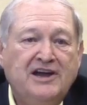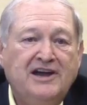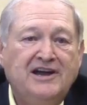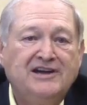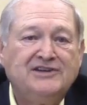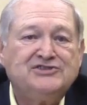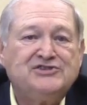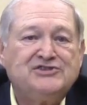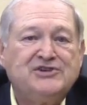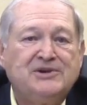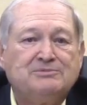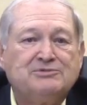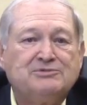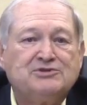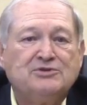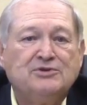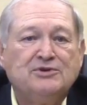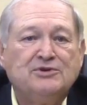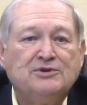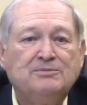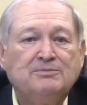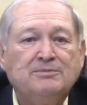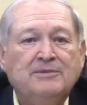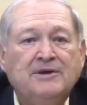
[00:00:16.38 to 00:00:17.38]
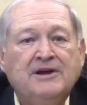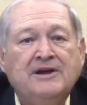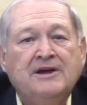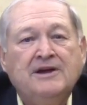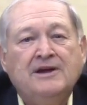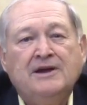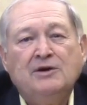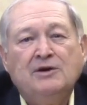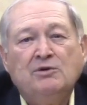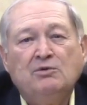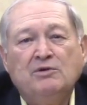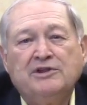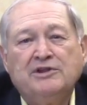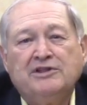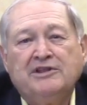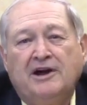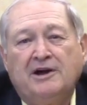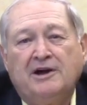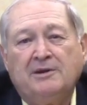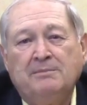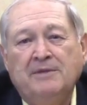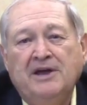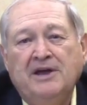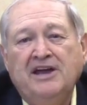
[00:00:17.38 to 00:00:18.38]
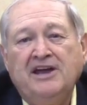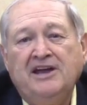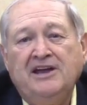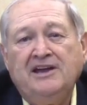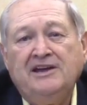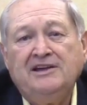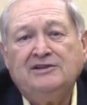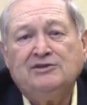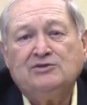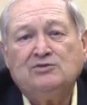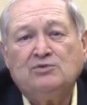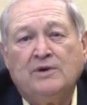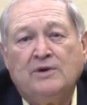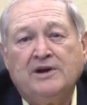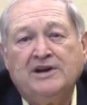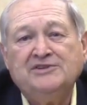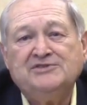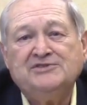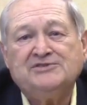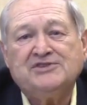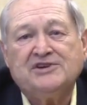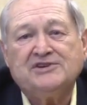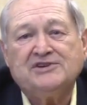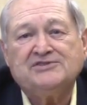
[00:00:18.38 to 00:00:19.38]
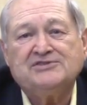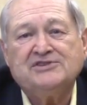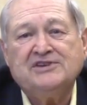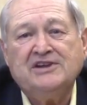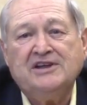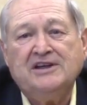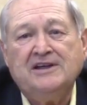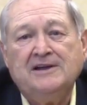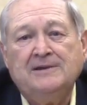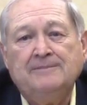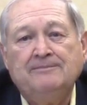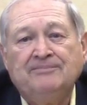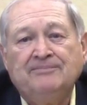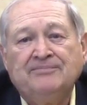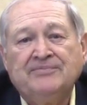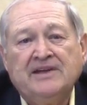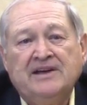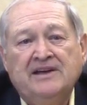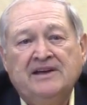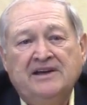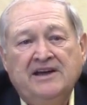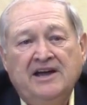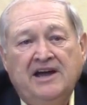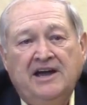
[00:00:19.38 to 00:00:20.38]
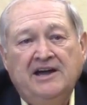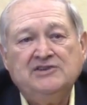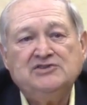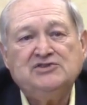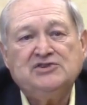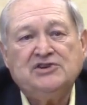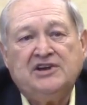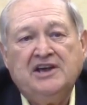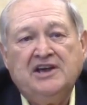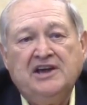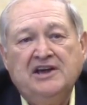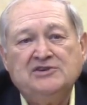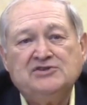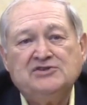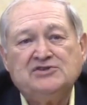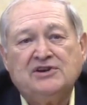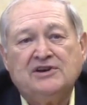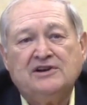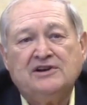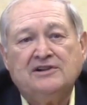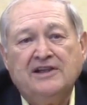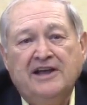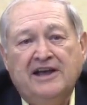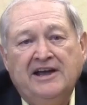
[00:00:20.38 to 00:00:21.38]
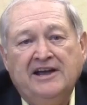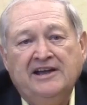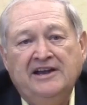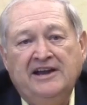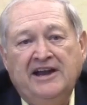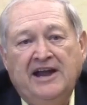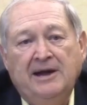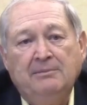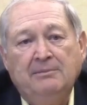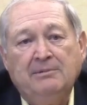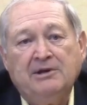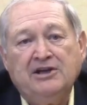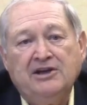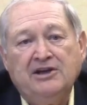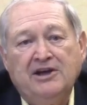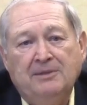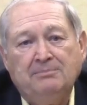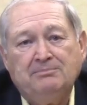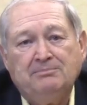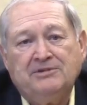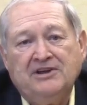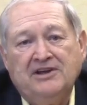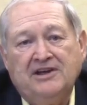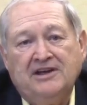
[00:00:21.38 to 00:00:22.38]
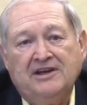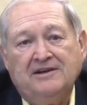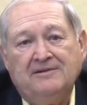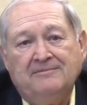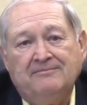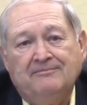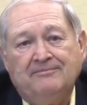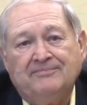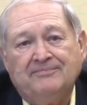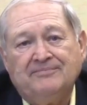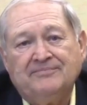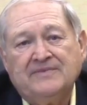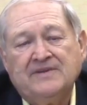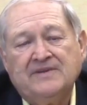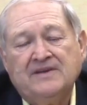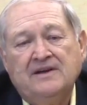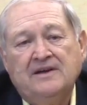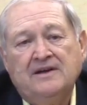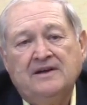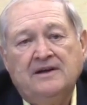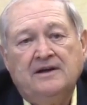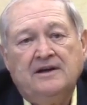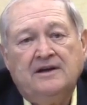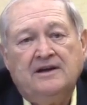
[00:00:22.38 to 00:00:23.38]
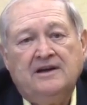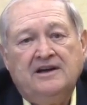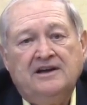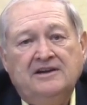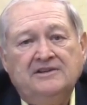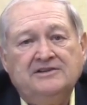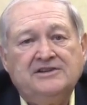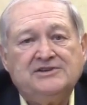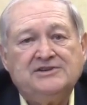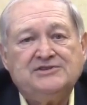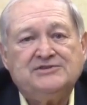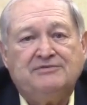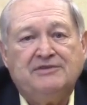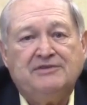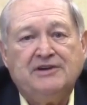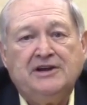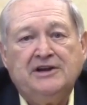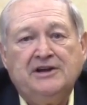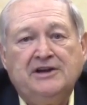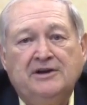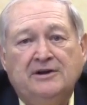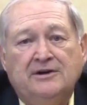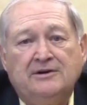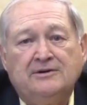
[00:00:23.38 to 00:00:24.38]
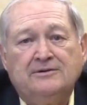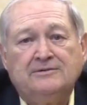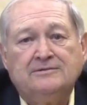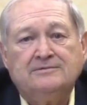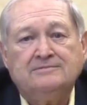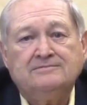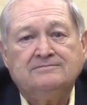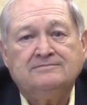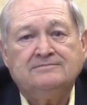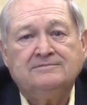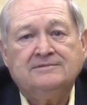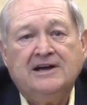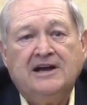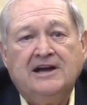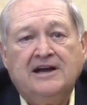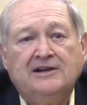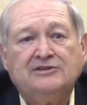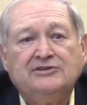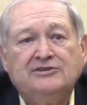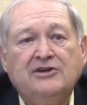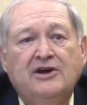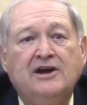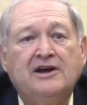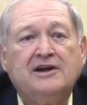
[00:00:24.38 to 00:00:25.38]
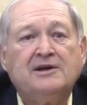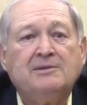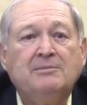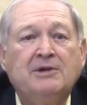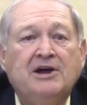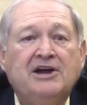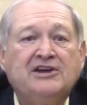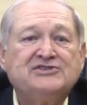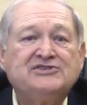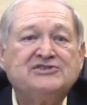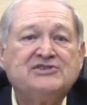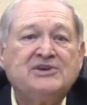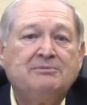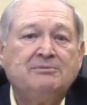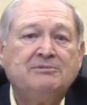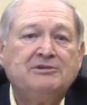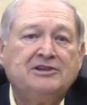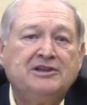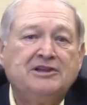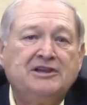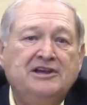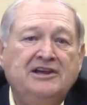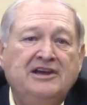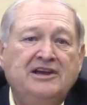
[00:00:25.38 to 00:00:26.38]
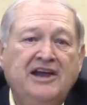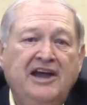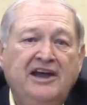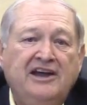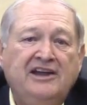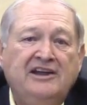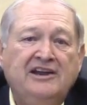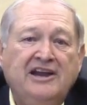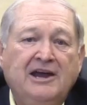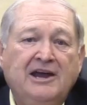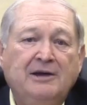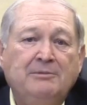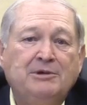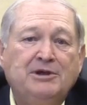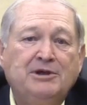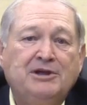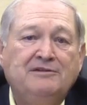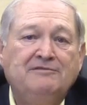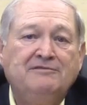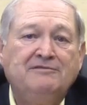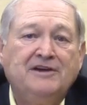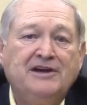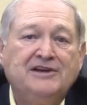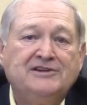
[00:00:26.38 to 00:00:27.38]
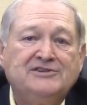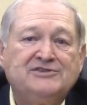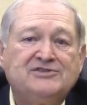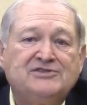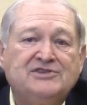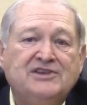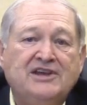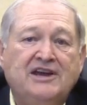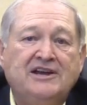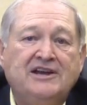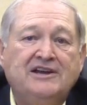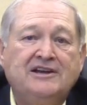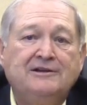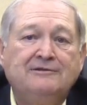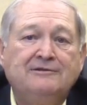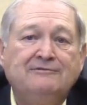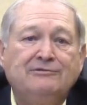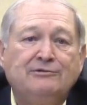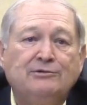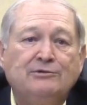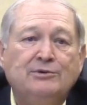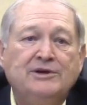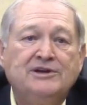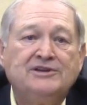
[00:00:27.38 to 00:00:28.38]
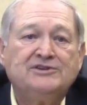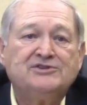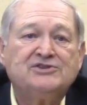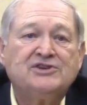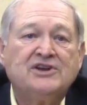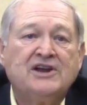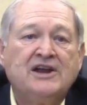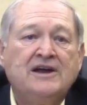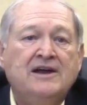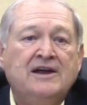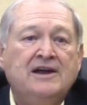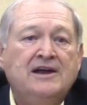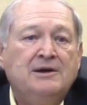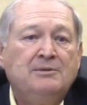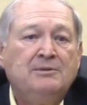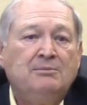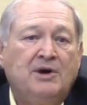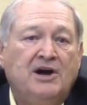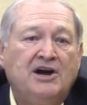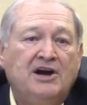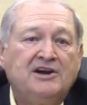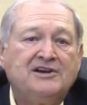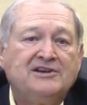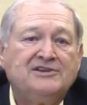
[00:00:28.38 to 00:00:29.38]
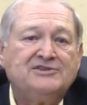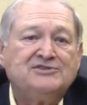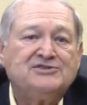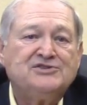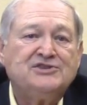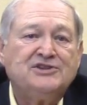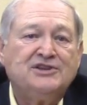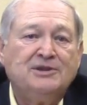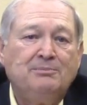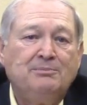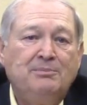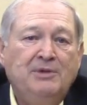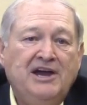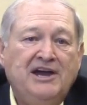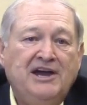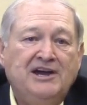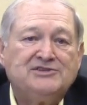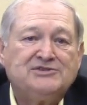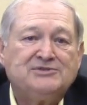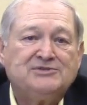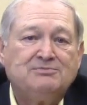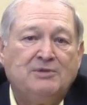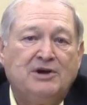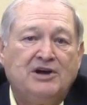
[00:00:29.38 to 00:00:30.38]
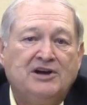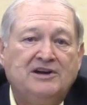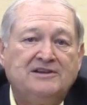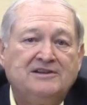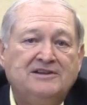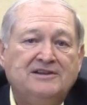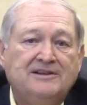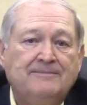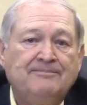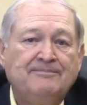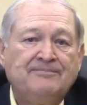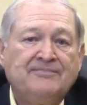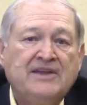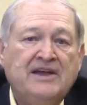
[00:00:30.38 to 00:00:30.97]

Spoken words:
Concepts Group with our May 2016 Educational Economic Update. In this video, I'll talk about some of the economic events that influenced markets in the past month